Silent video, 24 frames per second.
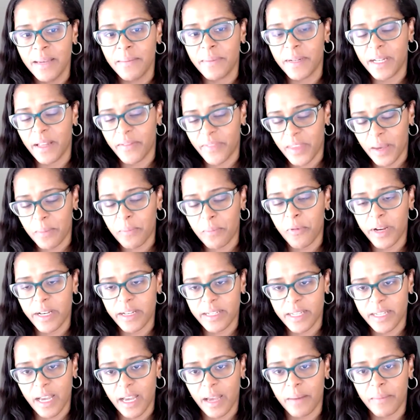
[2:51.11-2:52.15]
But at that
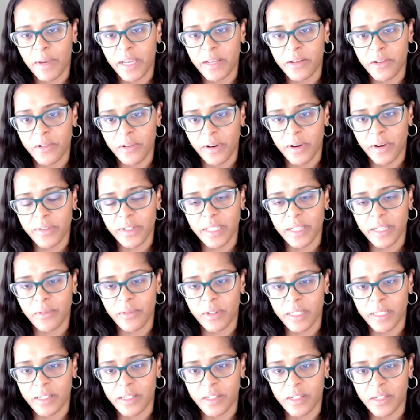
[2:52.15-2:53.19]
point in time, I knew I really
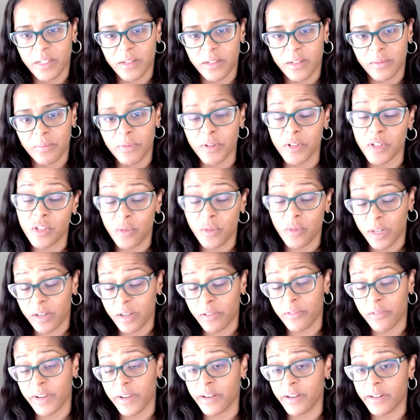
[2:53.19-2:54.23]
wanted to pursue a
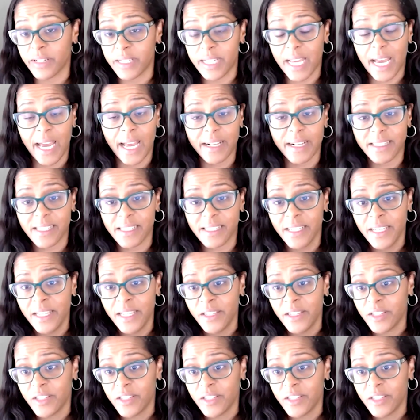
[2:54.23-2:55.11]
career in tax.